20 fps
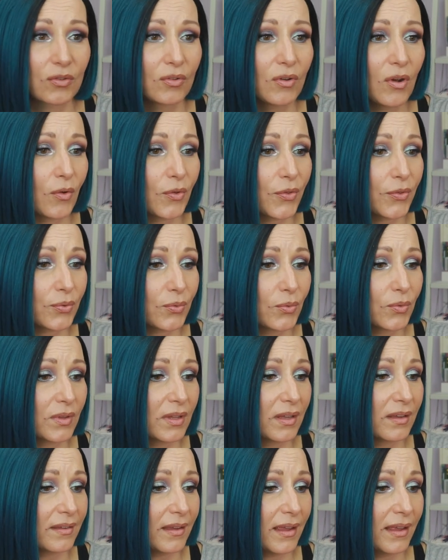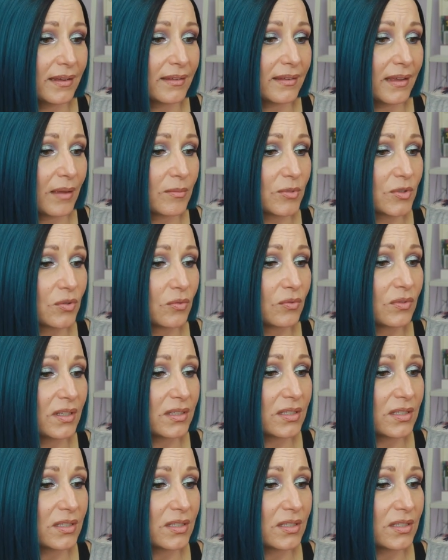to go through this anytime soon.